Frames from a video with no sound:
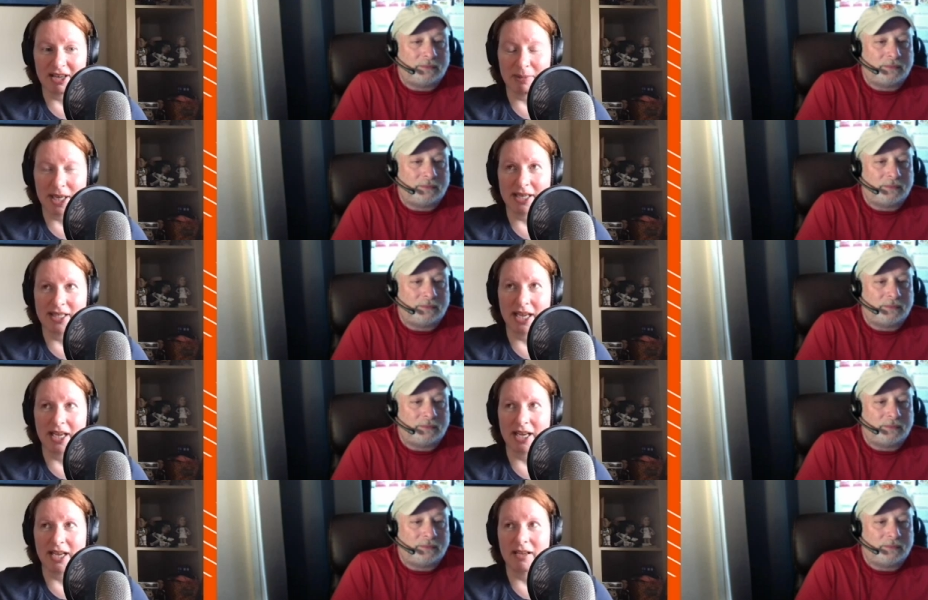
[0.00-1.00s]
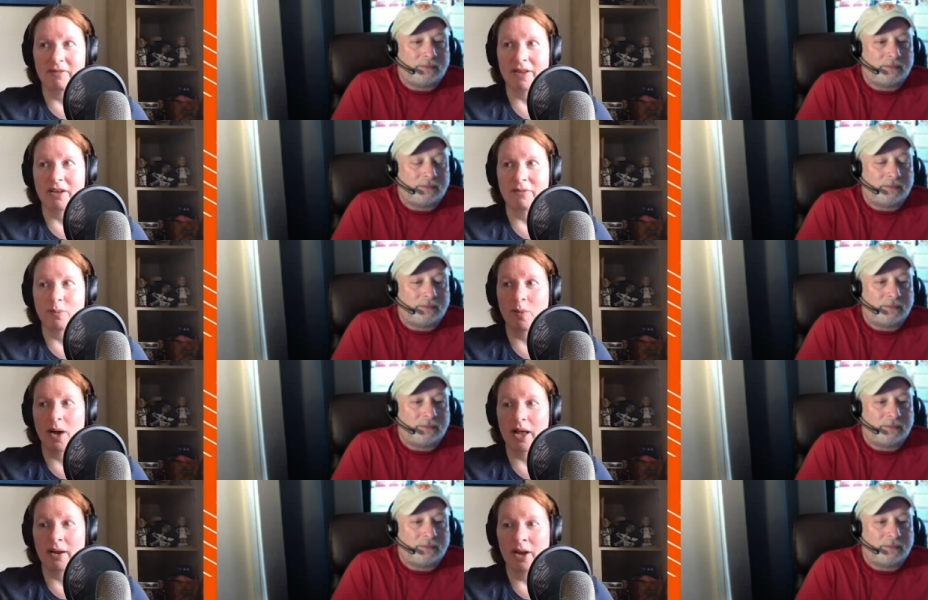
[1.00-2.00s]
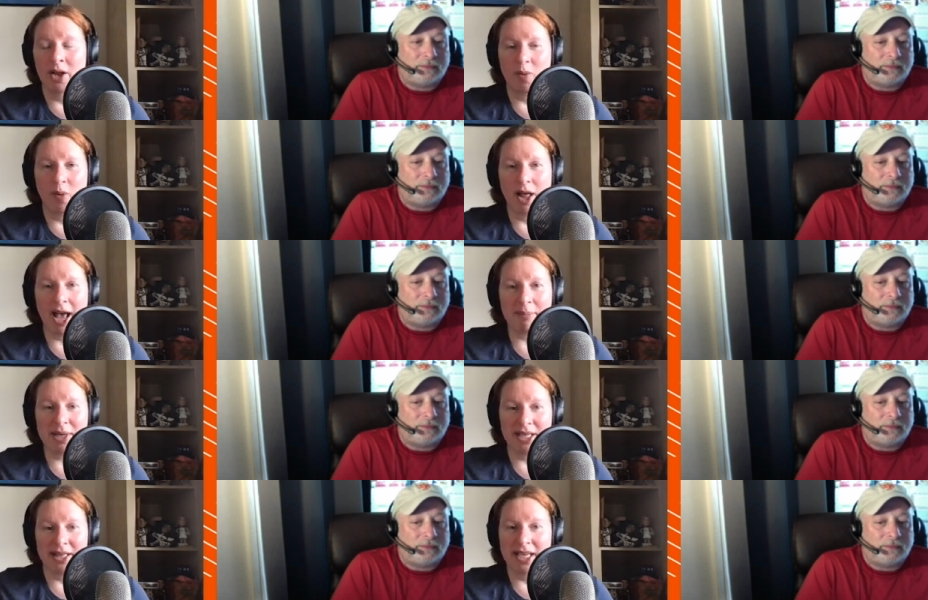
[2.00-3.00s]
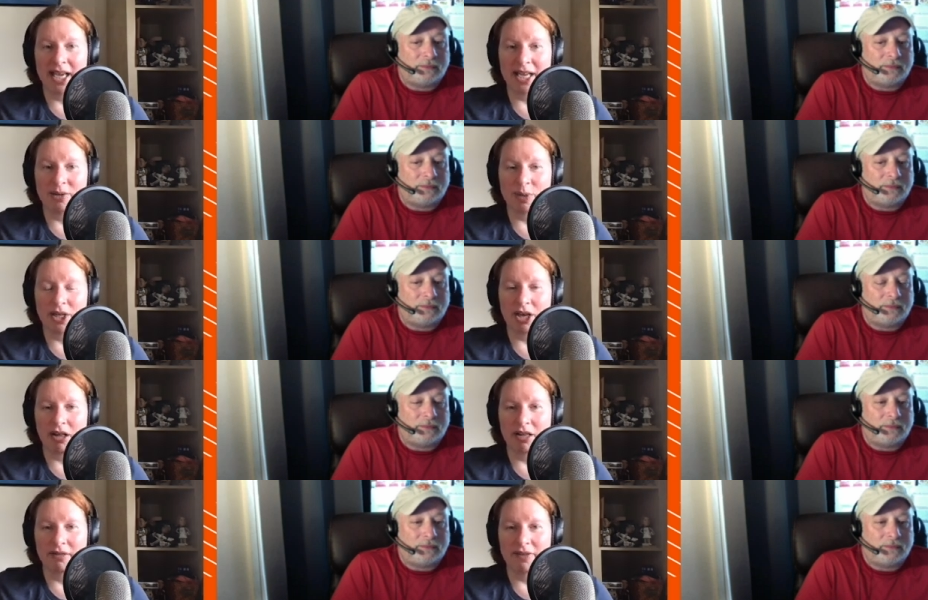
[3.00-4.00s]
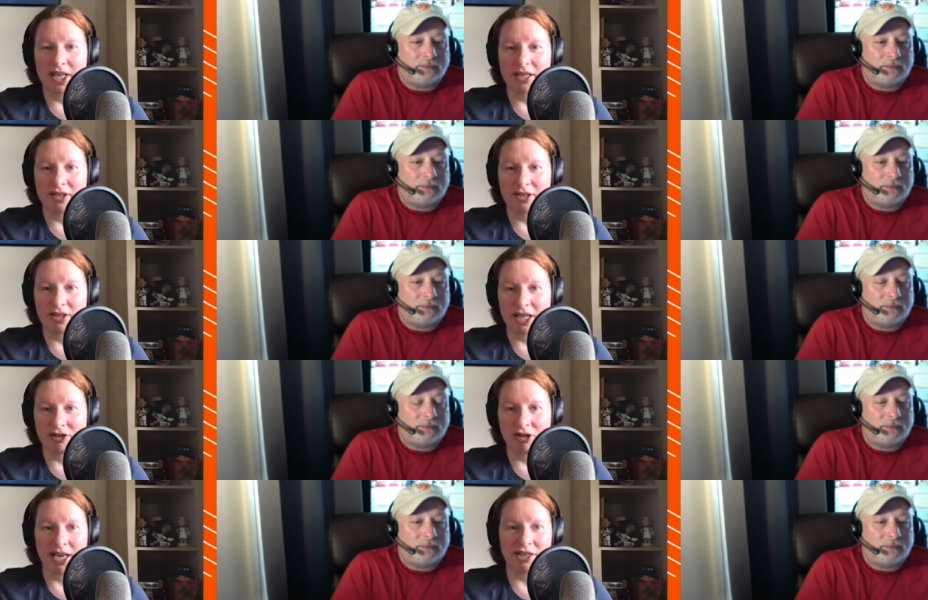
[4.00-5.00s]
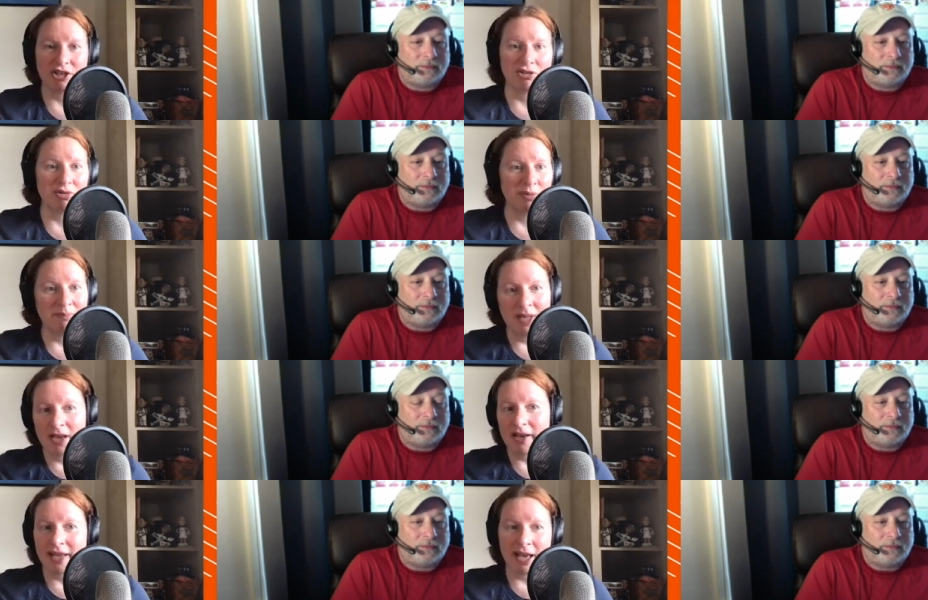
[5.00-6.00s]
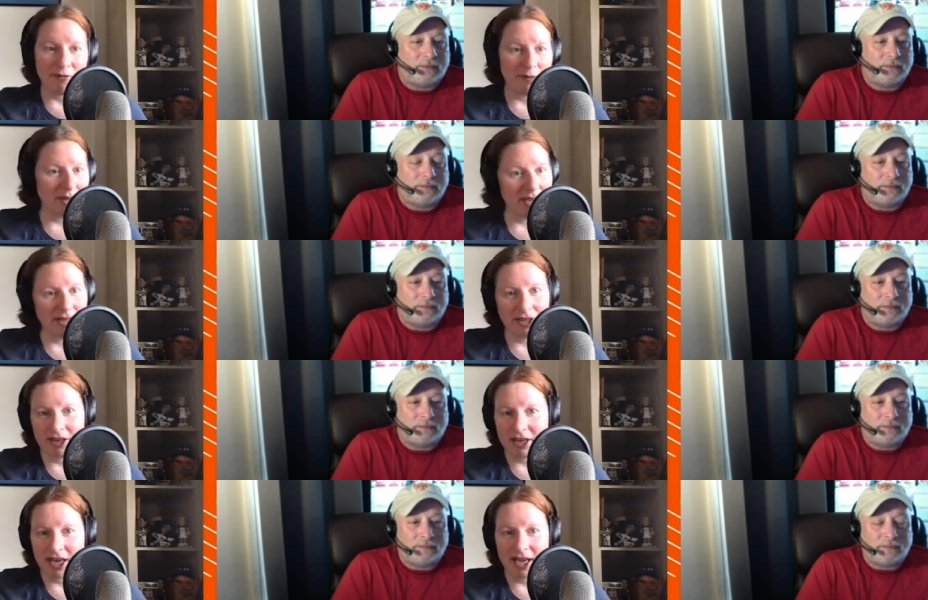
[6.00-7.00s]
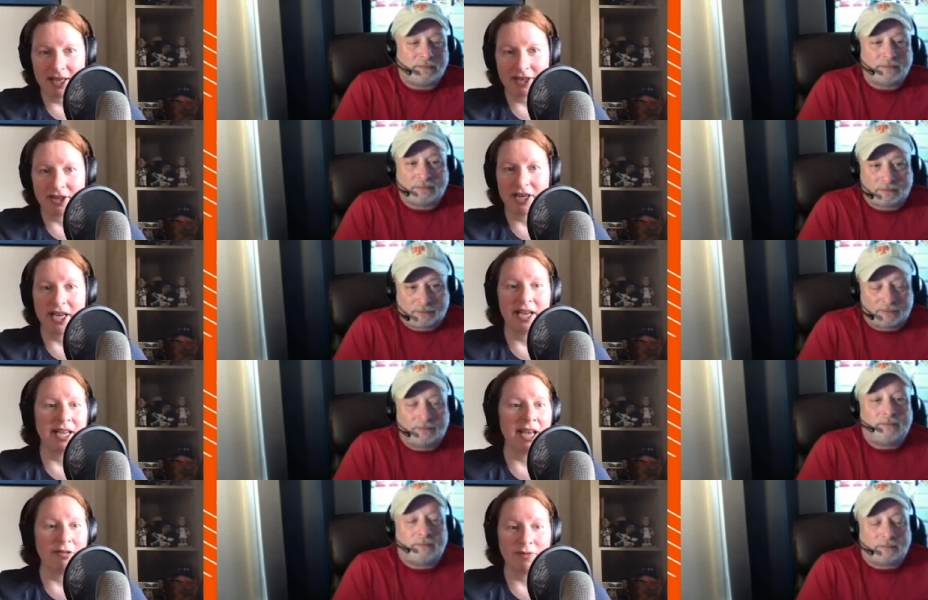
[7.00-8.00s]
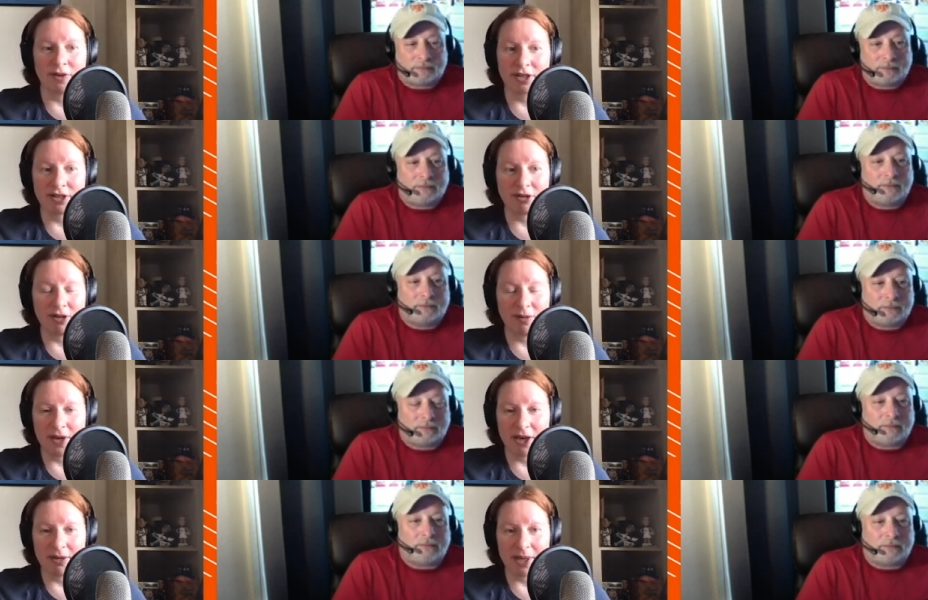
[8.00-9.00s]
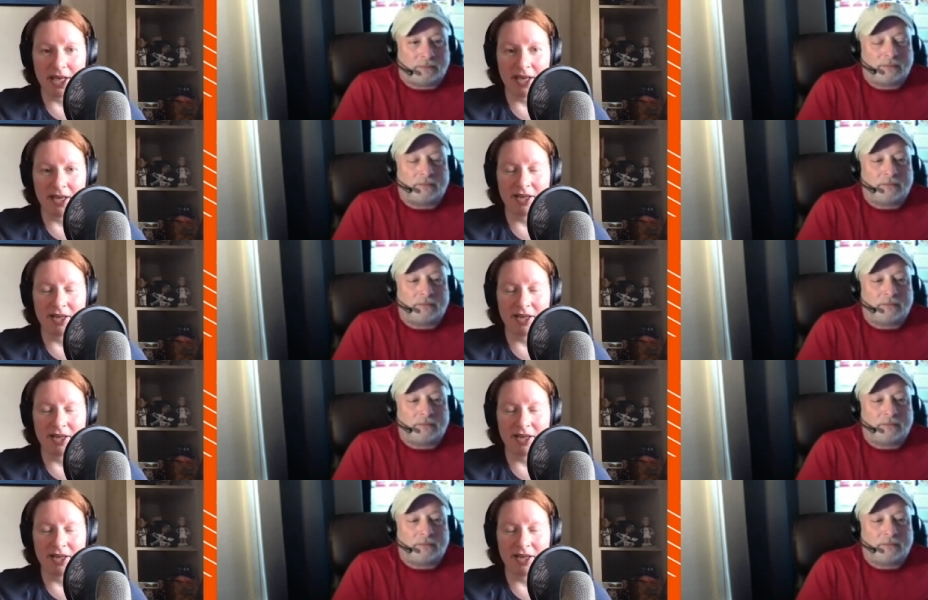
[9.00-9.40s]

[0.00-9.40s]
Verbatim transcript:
Speaker 1: to be indicative of what will happen in the end with all of this, like trying to account for the Couturier injury, account for the Joel Farabee